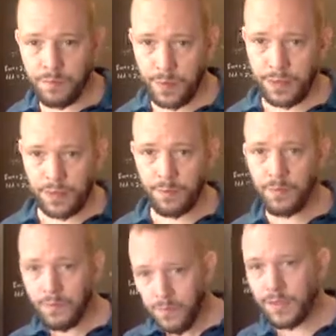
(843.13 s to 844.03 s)
picks up
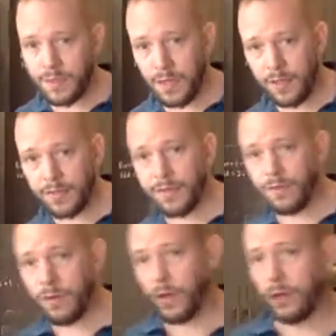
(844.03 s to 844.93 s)
these axes.
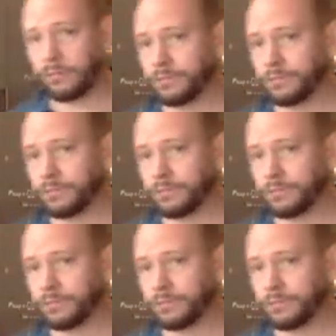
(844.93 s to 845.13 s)
Okay?